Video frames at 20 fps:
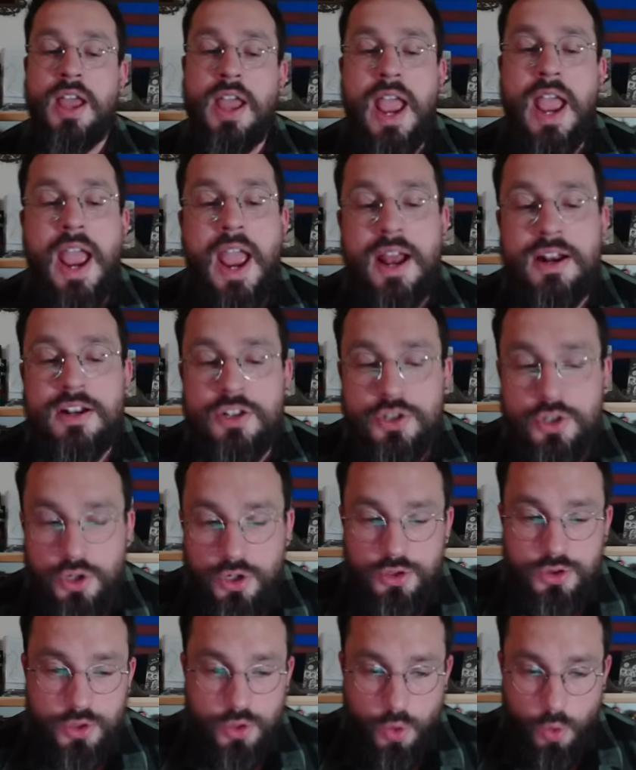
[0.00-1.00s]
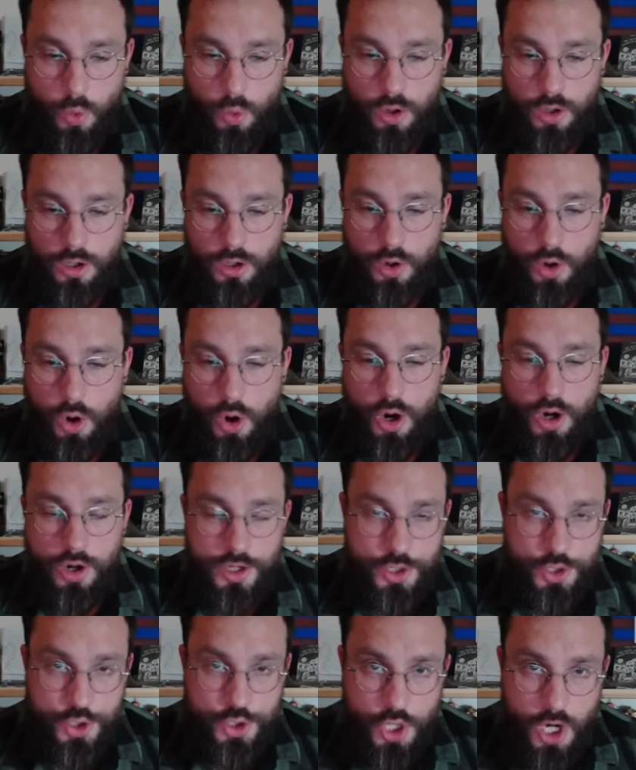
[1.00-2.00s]
and took the corner on
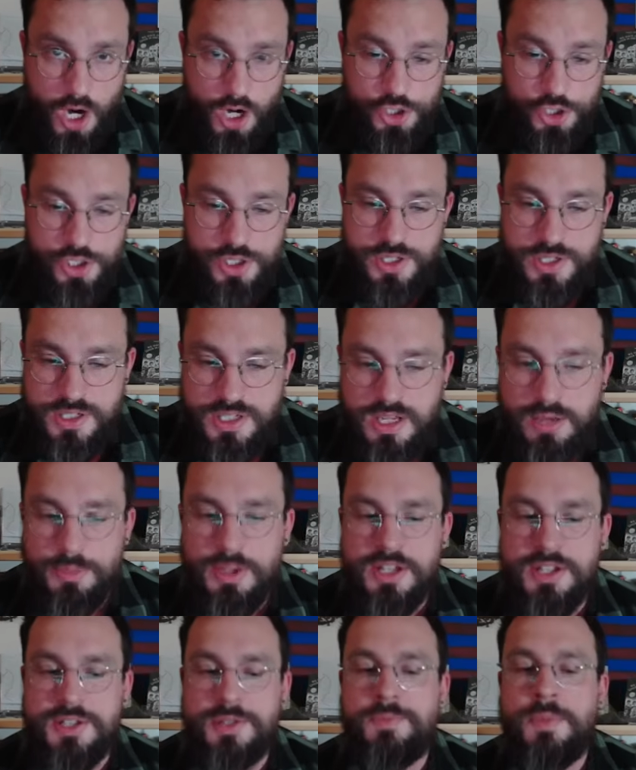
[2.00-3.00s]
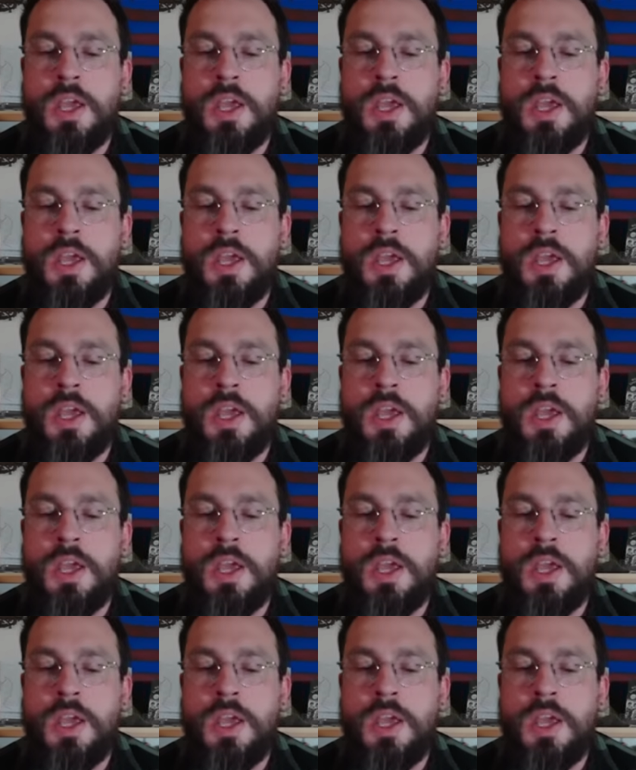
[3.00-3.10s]
Josh Simmons.